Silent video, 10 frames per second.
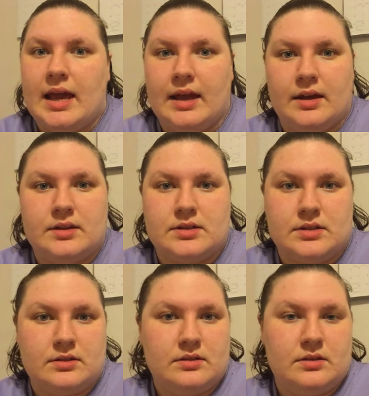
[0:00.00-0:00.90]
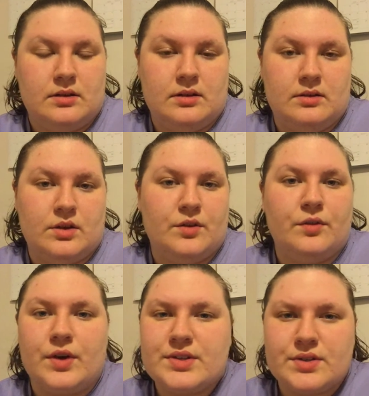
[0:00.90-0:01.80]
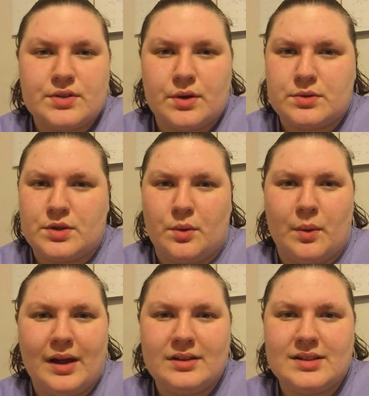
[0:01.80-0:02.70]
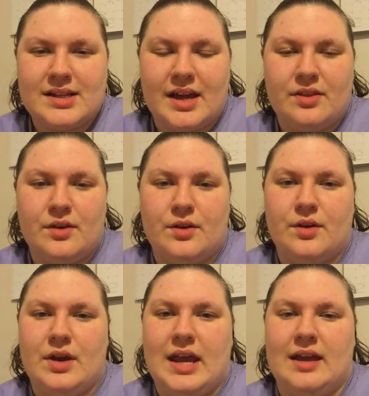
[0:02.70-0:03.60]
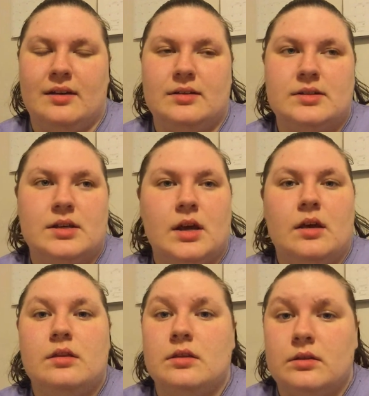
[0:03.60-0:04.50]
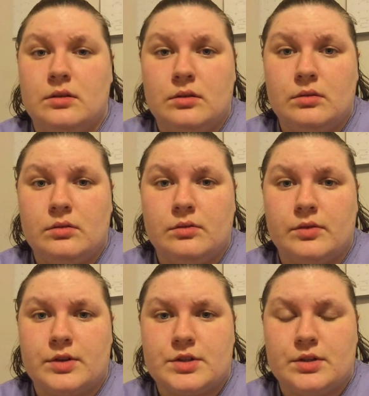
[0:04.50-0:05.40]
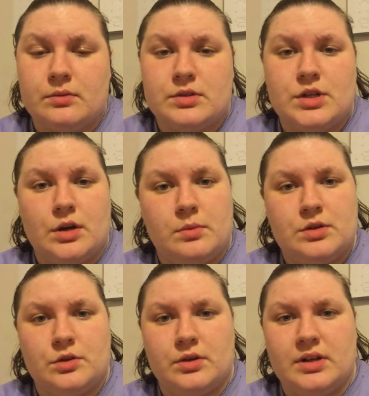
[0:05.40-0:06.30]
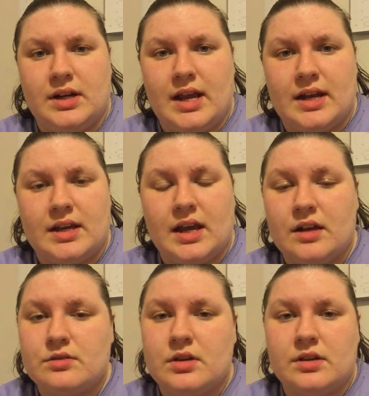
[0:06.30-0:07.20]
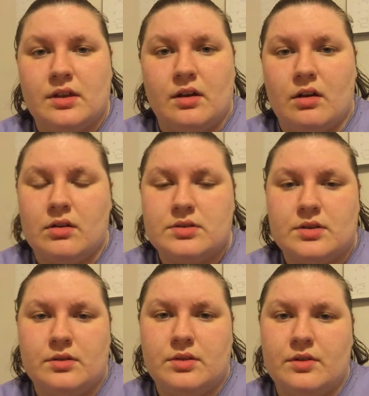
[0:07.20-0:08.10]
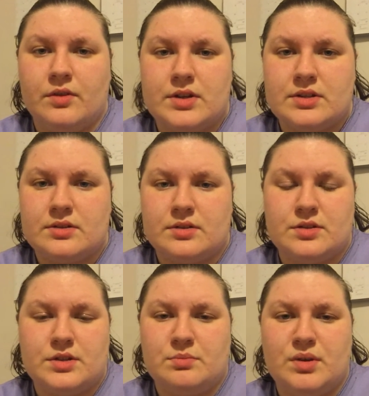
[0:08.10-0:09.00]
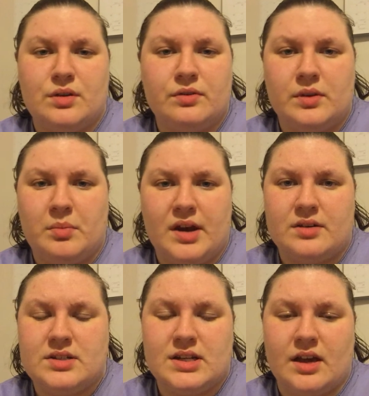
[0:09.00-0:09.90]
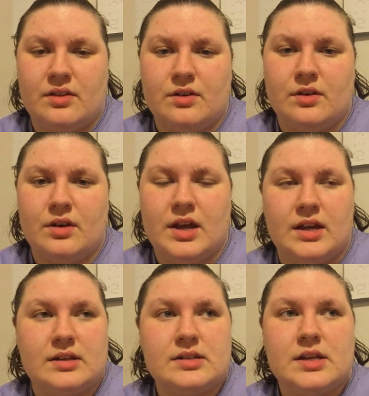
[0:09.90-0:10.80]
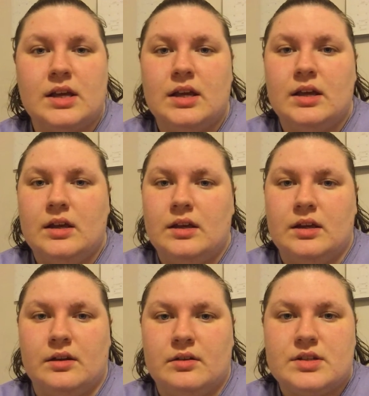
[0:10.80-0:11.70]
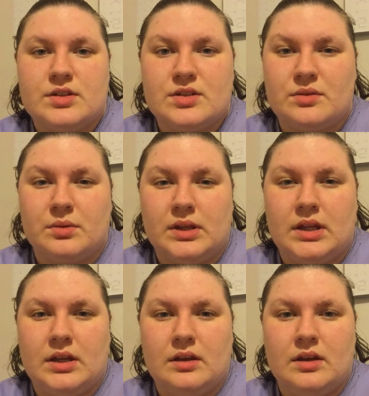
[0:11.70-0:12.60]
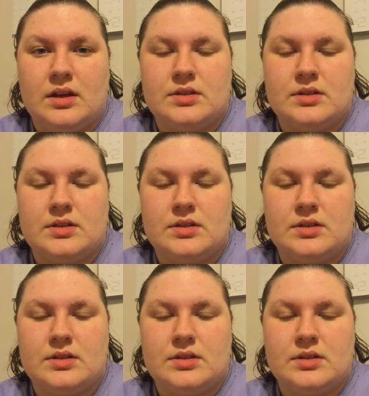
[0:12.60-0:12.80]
And their voices go so well together, and the new version with Jeremy Jordan and Anna Kendrick, their voices are just beautifully paired together, and, you know, it's a really